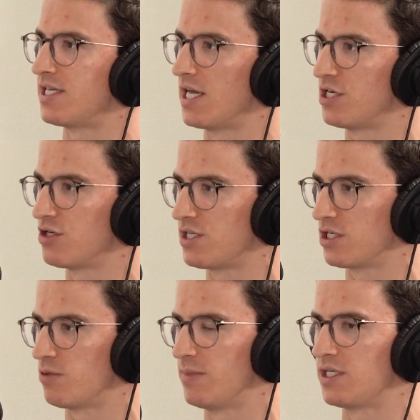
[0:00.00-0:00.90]

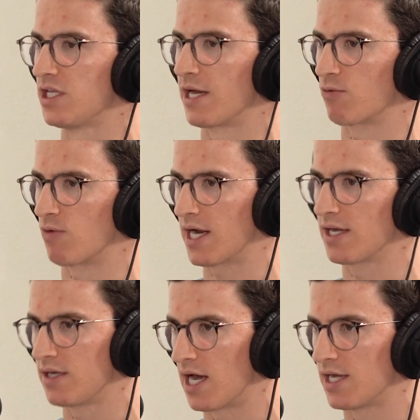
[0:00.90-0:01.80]
interesting to me to like
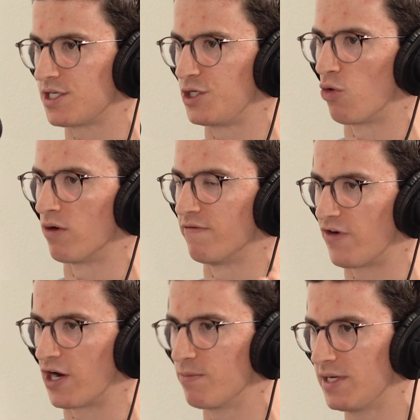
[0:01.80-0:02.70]
recognize your
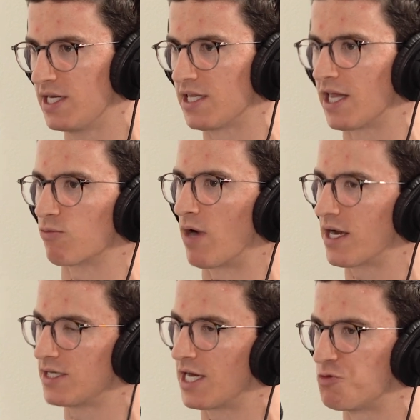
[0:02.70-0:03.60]
environment and like
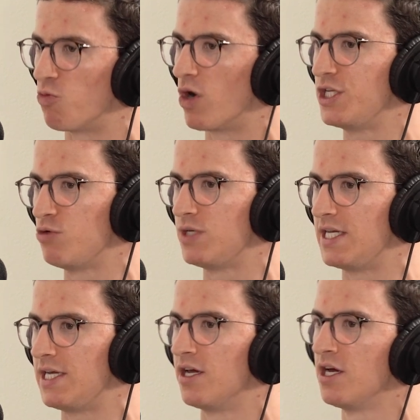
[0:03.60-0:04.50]
recognize what you
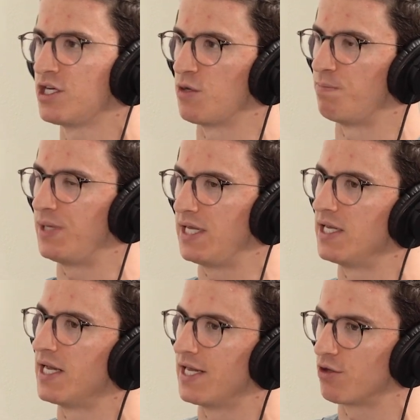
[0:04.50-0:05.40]
need to
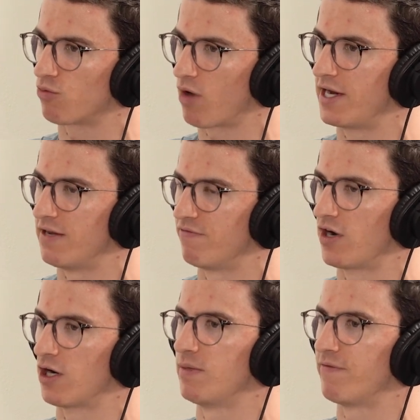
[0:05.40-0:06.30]
be in the right
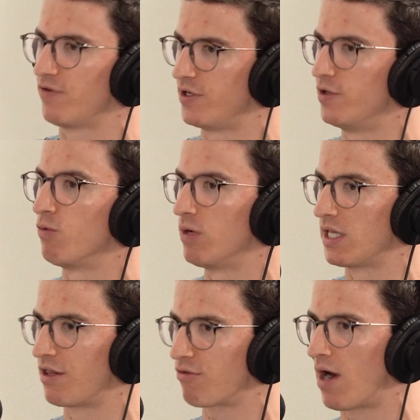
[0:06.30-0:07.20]
environment for you to
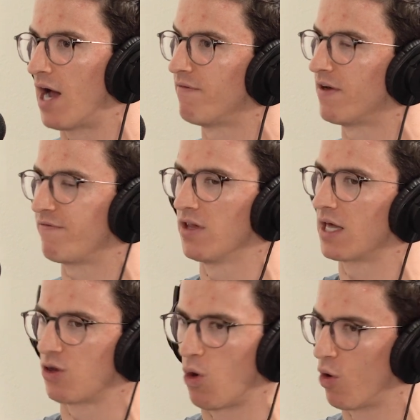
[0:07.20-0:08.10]
really thrive. And I feel
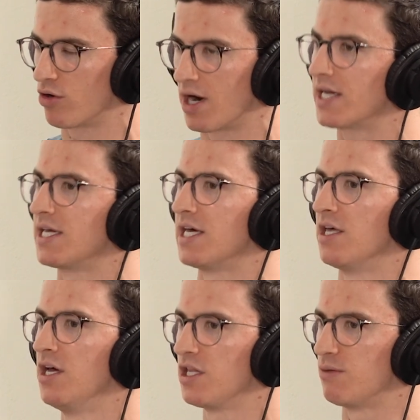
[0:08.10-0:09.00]
like the older I
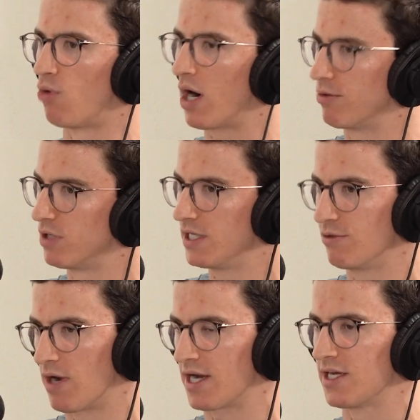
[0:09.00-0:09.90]
get, the more I really
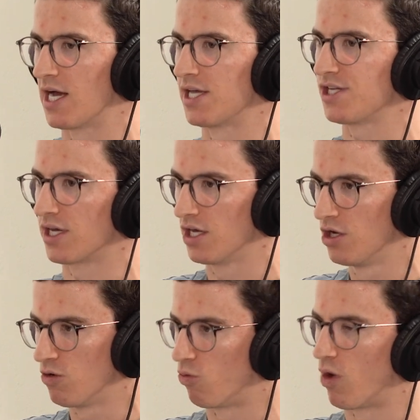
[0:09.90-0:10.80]
recognize like
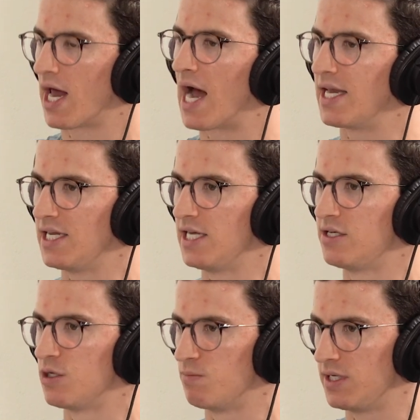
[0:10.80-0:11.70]
what I
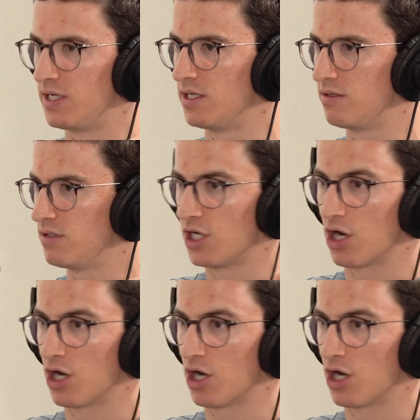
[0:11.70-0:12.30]
need to be,